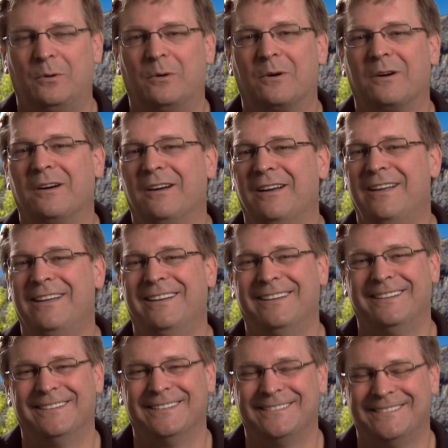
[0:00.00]
Poor.
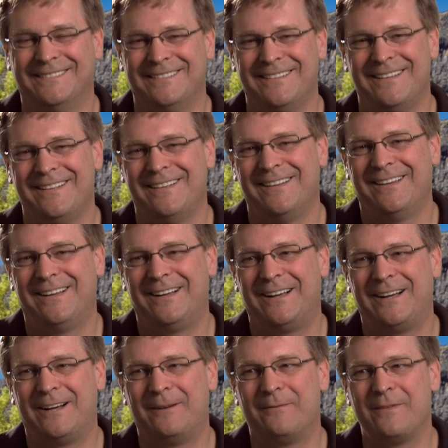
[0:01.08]

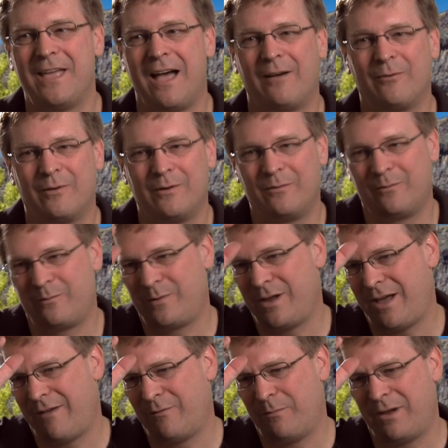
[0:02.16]
uh, yeah, we,
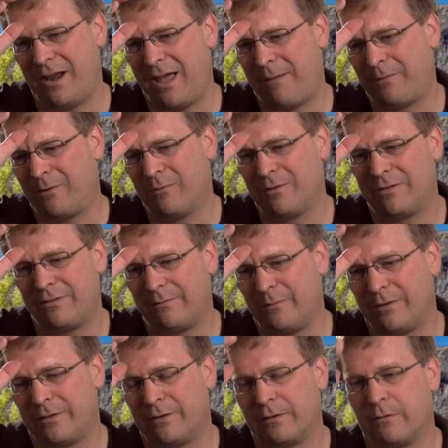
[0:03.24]
we haven't been happy with,
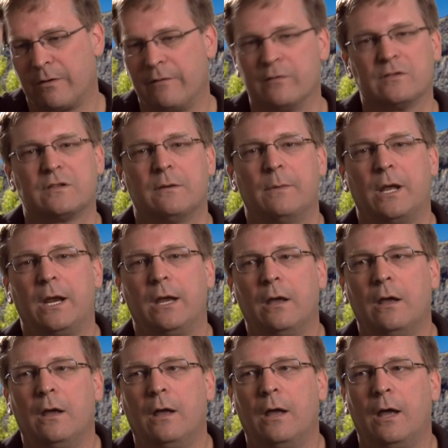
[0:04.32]
with the grievance committee.
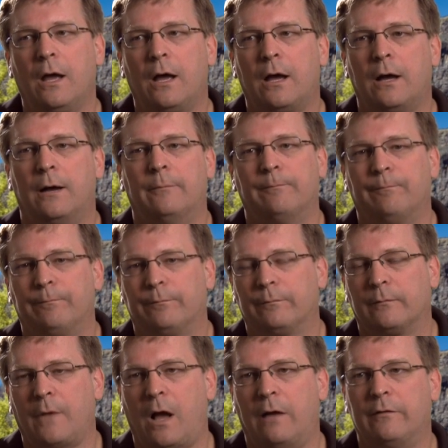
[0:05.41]
Um,
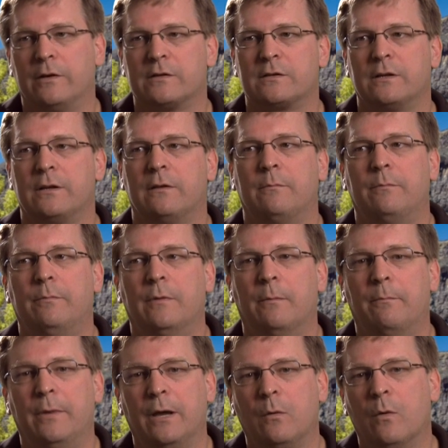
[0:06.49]
obviously, the, the
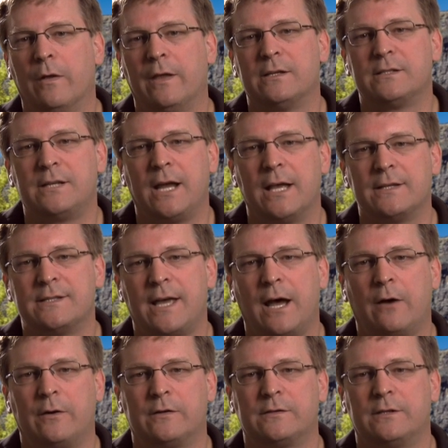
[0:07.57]
big one that stands
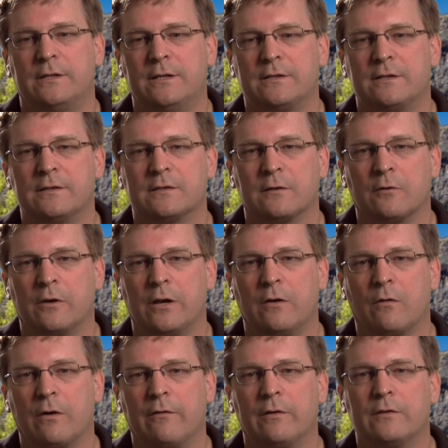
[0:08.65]
out is the distance learning
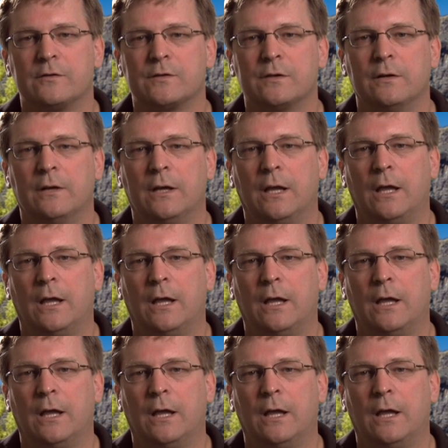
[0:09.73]
grievance.